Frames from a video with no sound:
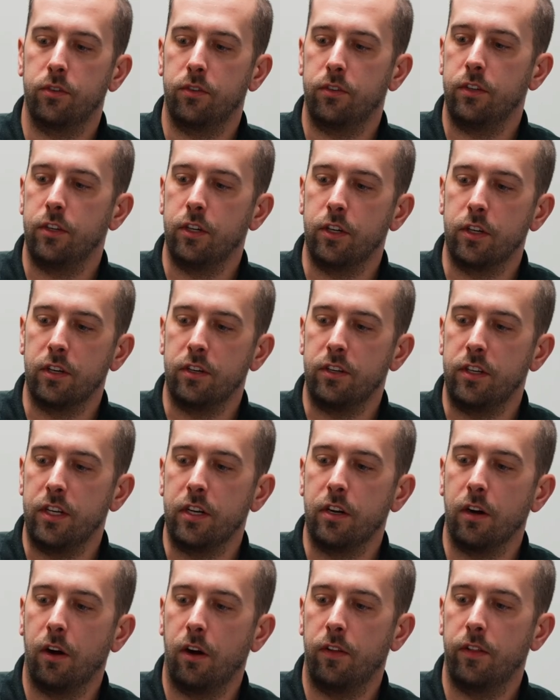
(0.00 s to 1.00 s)
so you can
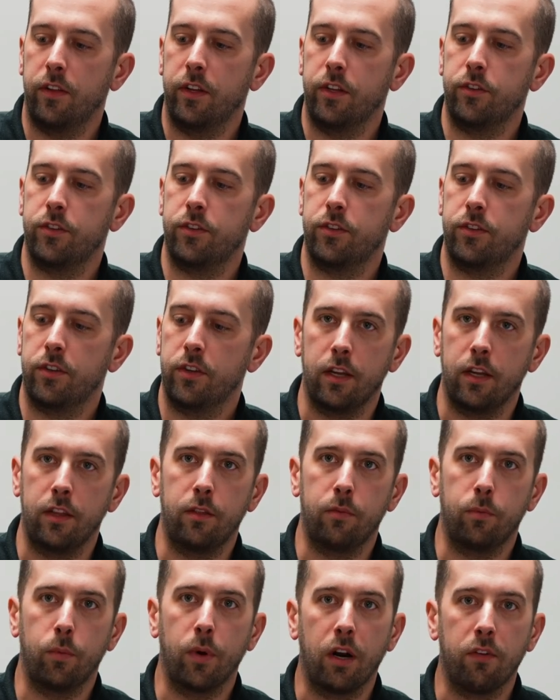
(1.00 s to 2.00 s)
decon this
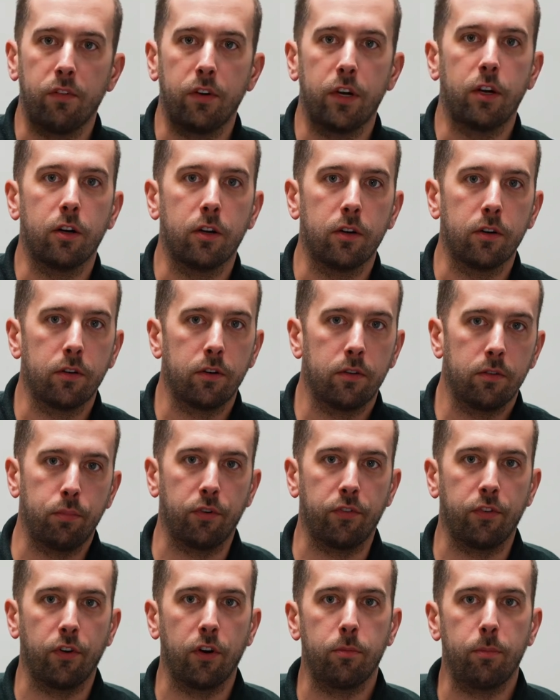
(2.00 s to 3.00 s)
in whatever your
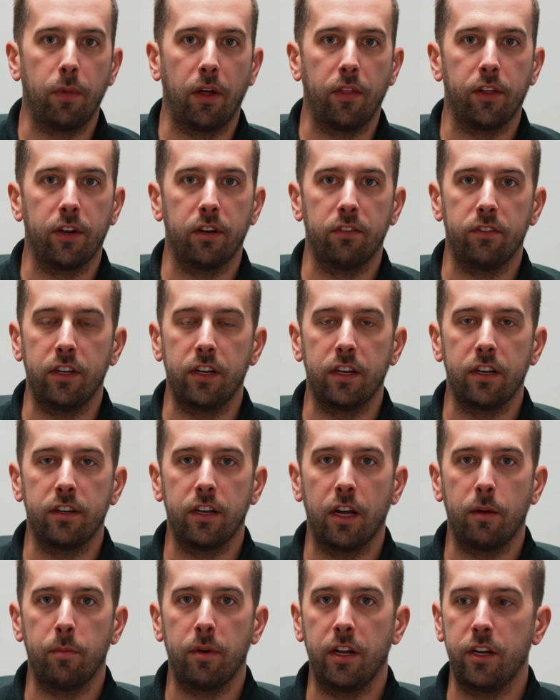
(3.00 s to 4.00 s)
preferred method of
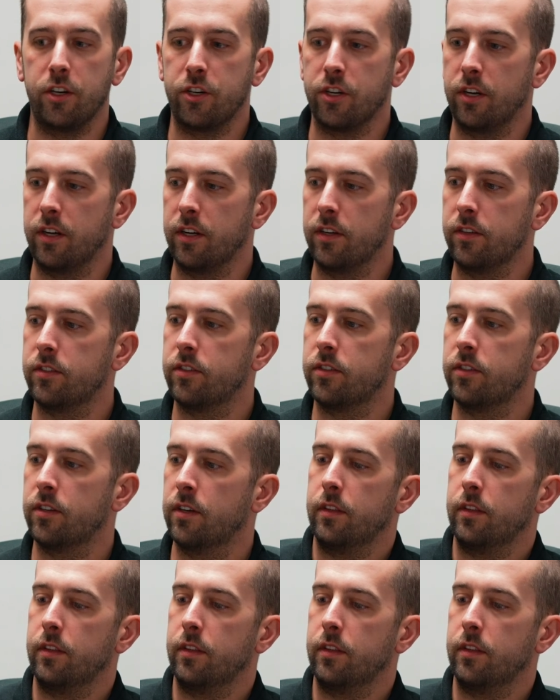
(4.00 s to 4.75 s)
decontamination is.